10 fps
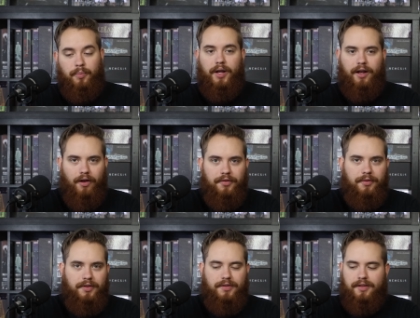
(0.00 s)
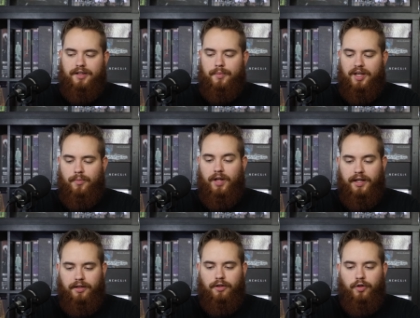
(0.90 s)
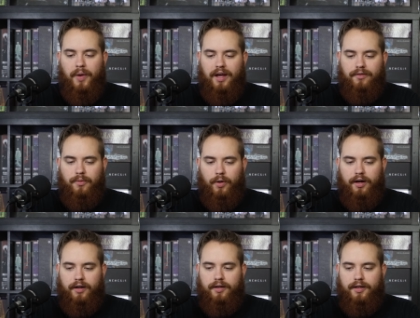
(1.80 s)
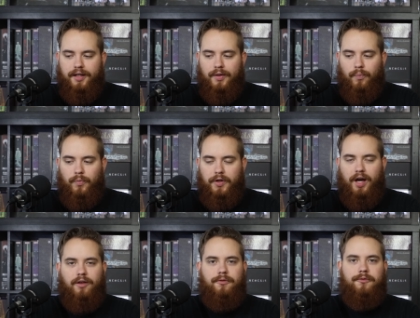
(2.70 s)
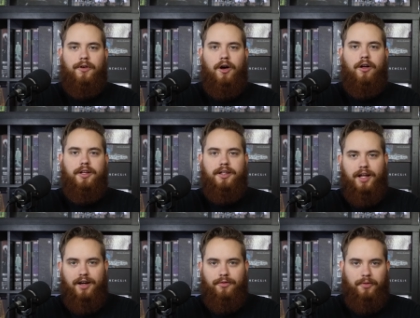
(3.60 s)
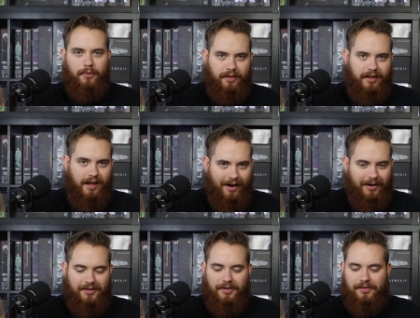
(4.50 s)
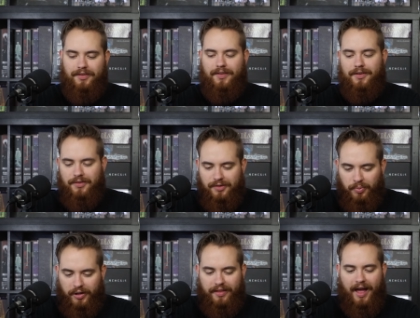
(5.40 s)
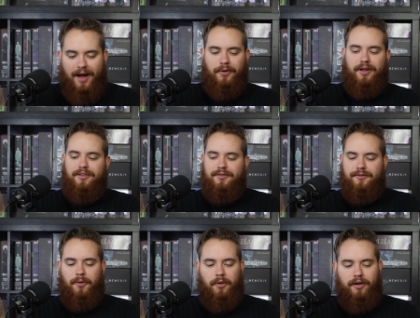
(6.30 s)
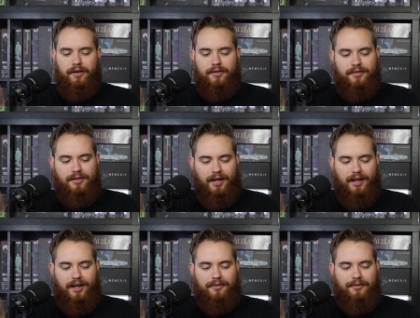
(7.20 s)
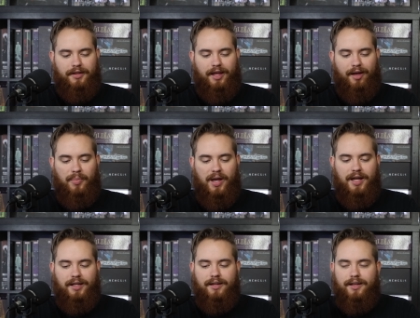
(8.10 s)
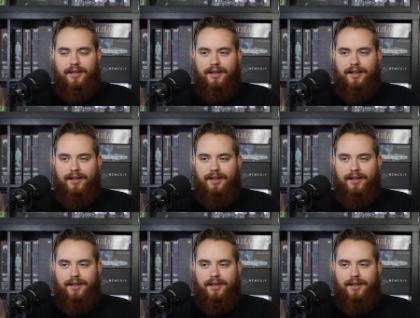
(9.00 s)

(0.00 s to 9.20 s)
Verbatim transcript: But it also feels like the type of game like Gloomhaven where you kind of fall in love with one of the characters and then you just play that one for uh, for the campaign.